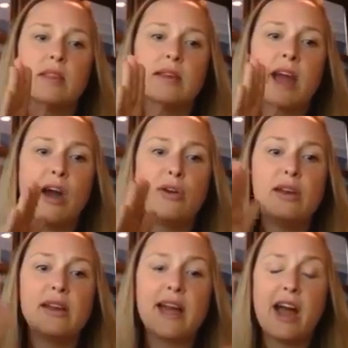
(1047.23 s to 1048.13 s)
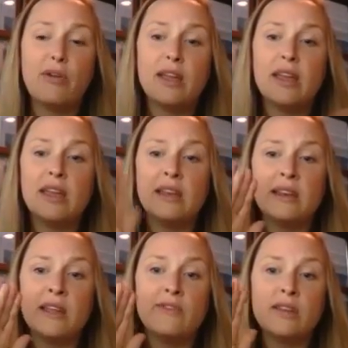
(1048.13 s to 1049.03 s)
county to county
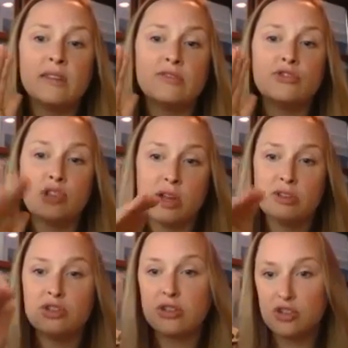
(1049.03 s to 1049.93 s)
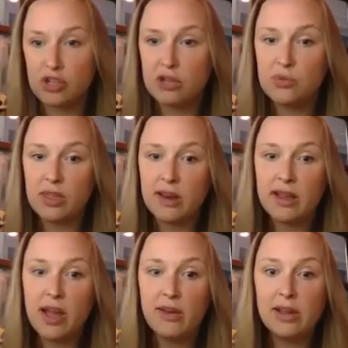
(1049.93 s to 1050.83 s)
and even judge to judge within
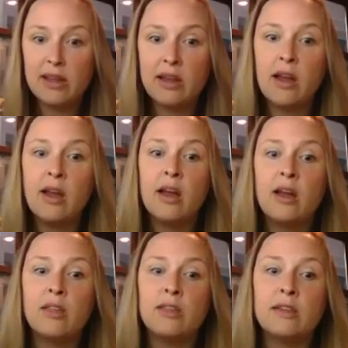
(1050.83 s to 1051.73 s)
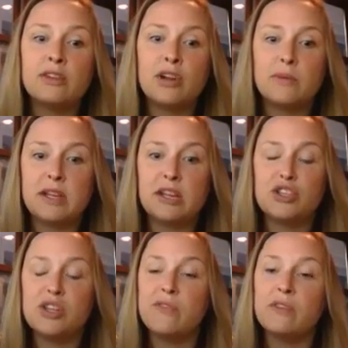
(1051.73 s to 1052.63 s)
a county, the
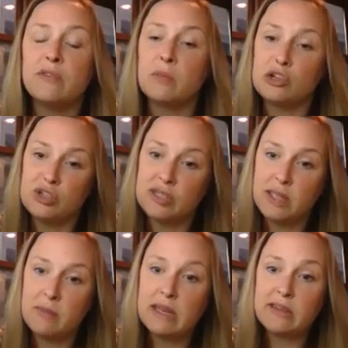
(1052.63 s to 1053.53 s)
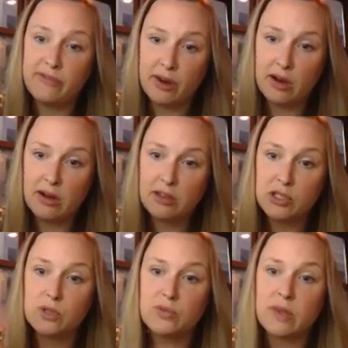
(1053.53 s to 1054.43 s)
interpretation of an emergency may differ.
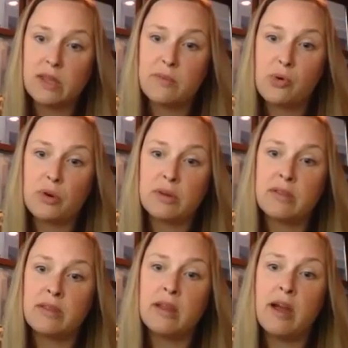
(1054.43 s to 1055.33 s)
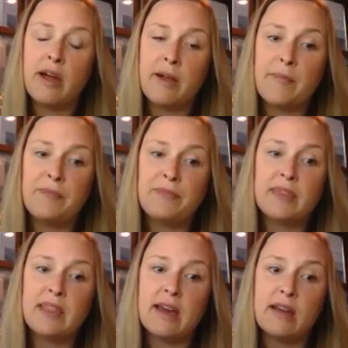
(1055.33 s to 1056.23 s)
So it's really important
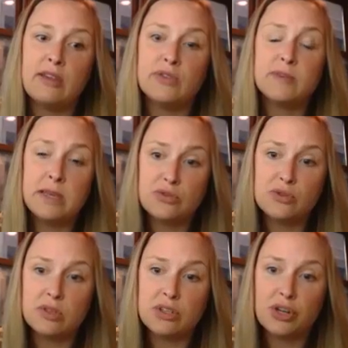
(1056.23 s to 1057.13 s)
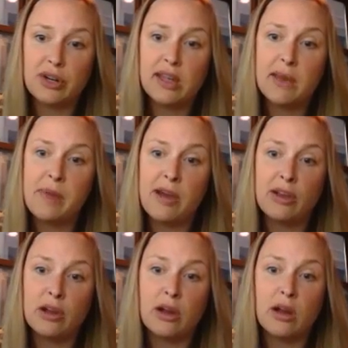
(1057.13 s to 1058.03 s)
that you speak to an attorney about
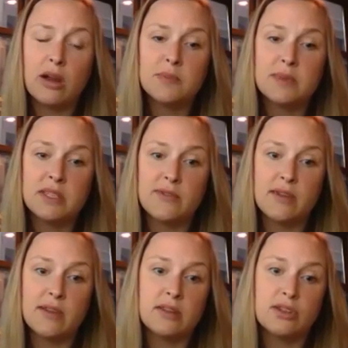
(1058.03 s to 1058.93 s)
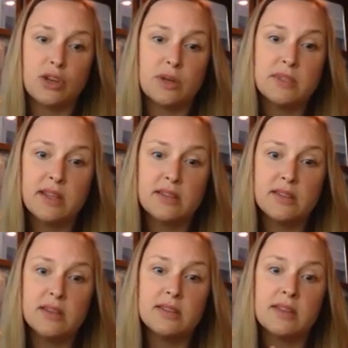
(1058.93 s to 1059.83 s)
your specific
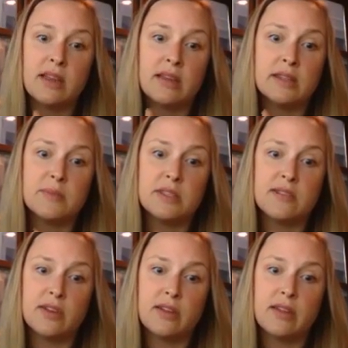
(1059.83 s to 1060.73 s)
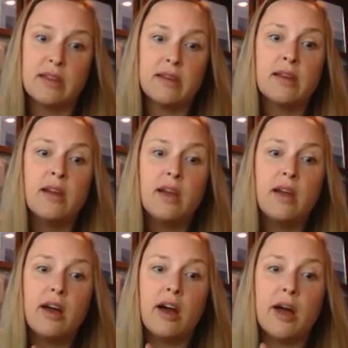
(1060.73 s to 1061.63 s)
circumstances and specifically
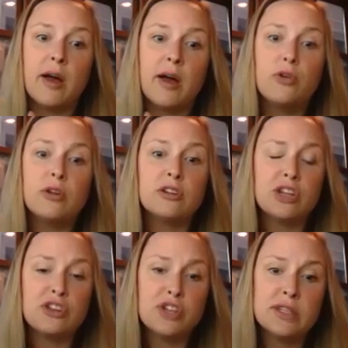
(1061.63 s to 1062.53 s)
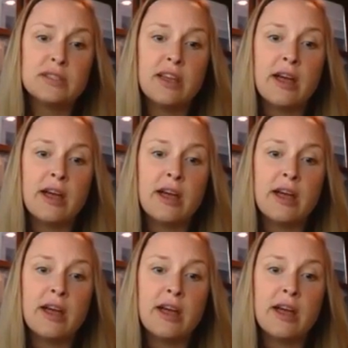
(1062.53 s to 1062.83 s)
who your judge is,